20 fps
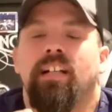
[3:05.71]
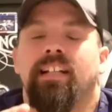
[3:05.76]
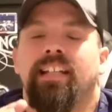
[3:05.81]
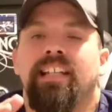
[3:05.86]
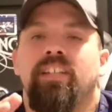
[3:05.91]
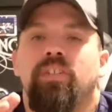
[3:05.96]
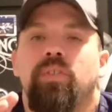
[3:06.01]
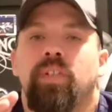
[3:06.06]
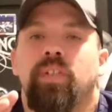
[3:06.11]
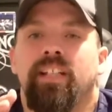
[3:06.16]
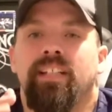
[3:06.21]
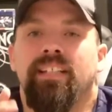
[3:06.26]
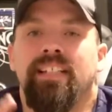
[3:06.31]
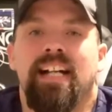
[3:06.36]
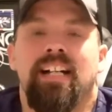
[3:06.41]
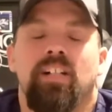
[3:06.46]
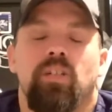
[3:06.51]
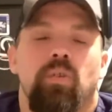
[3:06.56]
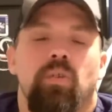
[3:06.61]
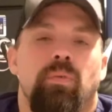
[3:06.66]
Again, you
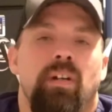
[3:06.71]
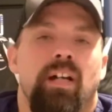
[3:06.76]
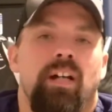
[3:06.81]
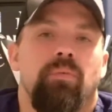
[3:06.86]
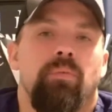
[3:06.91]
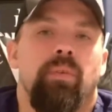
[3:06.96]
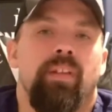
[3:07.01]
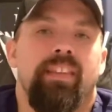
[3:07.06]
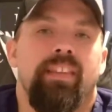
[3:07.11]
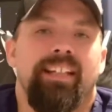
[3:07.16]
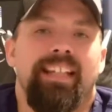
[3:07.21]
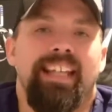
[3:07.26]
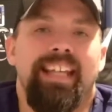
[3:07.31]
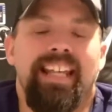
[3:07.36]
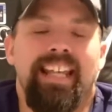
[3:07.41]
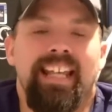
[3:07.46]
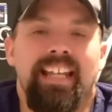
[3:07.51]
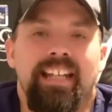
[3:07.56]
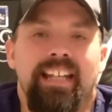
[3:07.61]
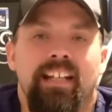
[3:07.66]
cannot go wrong with a
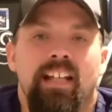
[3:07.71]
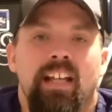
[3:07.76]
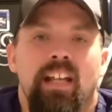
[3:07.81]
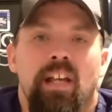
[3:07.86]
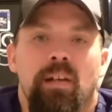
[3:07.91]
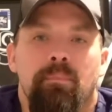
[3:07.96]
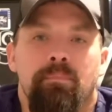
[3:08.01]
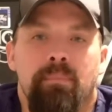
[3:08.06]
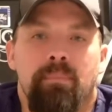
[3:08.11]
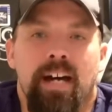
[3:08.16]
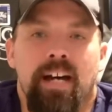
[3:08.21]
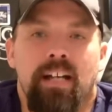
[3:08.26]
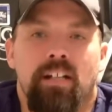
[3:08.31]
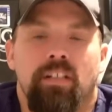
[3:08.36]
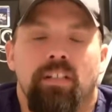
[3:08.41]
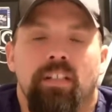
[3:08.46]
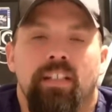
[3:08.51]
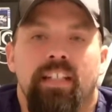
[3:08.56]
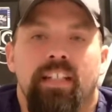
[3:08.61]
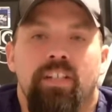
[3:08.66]
Canik
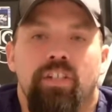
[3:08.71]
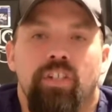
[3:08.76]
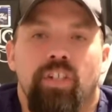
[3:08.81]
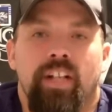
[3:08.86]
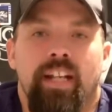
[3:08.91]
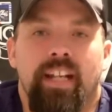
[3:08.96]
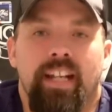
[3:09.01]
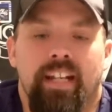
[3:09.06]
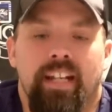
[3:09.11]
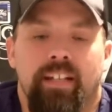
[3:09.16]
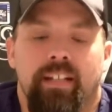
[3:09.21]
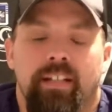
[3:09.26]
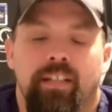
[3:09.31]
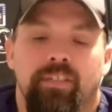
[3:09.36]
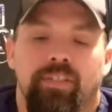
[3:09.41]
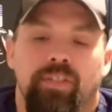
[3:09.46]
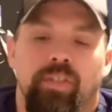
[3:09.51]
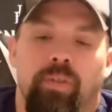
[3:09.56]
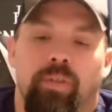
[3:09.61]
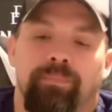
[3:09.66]
model in your hand.
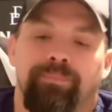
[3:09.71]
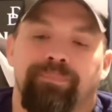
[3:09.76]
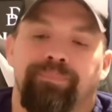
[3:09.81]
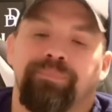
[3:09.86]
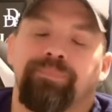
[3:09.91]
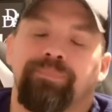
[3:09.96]
So